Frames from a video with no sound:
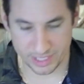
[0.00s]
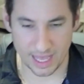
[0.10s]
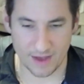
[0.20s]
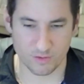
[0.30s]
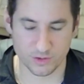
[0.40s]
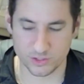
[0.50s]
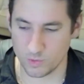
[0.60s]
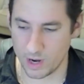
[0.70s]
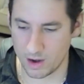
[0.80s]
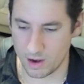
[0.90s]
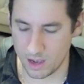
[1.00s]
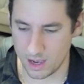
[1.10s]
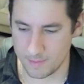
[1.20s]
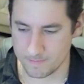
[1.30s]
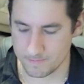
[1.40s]
everyone used to wear?
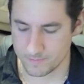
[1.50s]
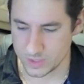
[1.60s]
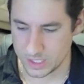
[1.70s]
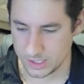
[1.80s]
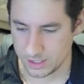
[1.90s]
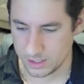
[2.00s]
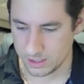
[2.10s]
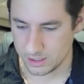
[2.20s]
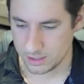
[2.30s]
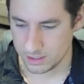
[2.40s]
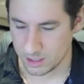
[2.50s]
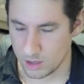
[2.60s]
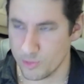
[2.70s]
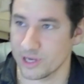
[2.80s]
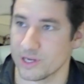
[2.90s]
Oh
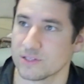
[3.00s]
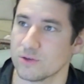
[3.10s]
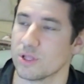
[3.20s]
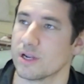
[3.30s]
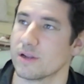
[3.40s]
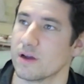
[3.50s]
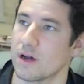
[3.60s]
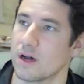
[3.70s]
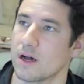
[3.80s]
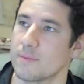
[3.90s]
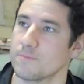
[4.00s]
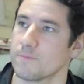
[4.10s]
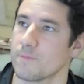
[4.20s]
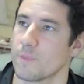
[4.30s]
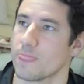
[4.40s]
my goodness, hold on. Let
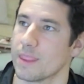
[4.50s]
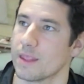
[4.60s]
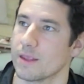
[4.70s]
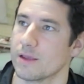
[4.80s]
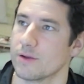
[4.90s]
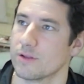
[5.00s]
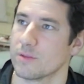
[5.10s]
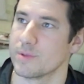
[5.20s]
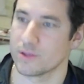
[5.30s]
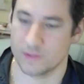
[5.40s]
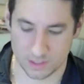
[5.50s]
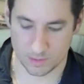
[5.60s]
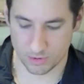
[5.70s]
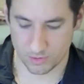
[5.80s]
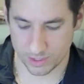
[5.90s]
me look this
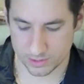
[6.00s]
up real quick.